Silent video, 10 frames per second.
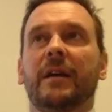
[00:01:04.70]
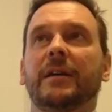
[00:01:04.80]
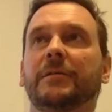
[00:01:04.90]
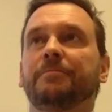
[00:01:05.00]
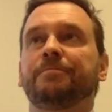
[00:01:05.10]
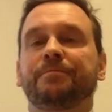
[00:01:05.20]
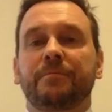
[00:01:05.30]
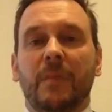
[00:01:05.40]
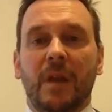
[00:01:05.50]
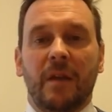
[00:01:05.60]
um,
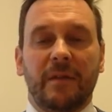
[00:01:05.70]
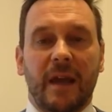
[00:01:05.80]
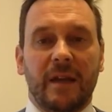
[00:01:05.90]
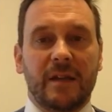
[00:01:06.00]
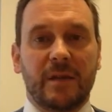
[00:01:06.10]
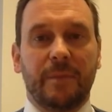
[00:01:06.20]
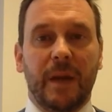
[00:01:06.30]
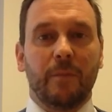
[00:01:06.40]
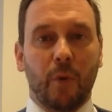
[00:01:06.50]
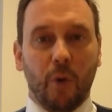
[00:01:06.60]
that is a
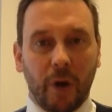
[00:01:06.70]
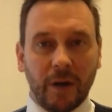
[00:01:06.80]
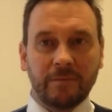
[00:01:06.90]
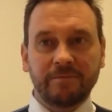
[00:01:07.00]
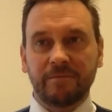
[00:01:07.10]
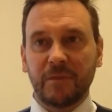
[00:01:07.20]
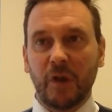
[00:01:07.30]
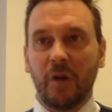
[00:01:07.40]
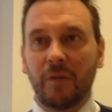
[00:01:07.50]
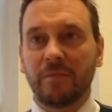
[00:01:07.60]
bit more,
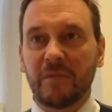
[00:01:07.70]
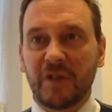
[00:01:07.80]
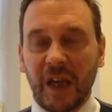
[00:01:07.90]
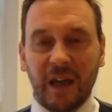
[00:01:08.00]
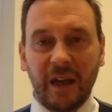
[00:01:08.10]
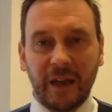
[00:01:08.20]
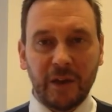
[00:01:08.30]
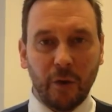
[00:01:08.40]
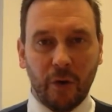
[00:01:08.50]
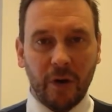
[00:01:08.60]
you know,
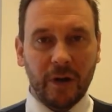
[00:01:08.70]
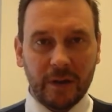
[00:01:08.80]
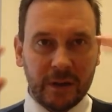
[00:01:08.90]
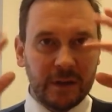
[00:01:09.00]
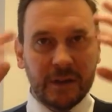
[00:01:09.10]
tickling your